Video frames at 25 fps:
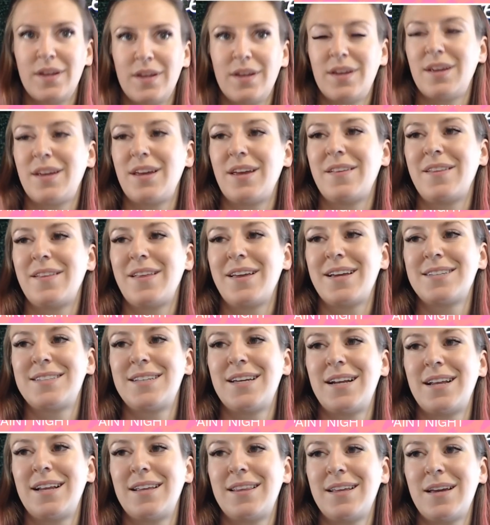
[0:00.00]
Again, like I
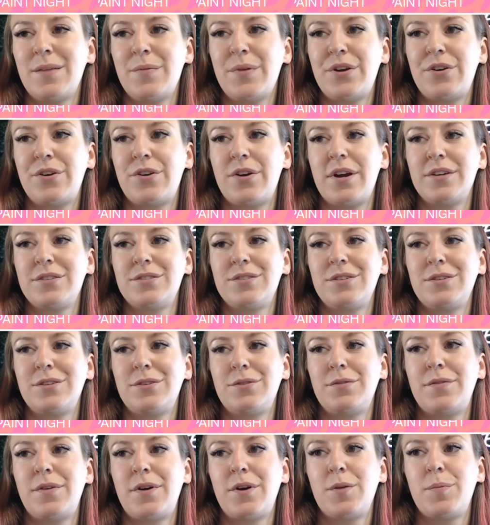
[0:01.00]
said, I think I made her eyes a little
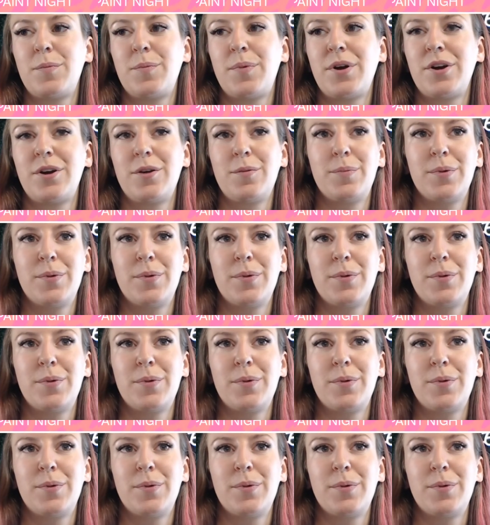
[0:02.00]
far apart,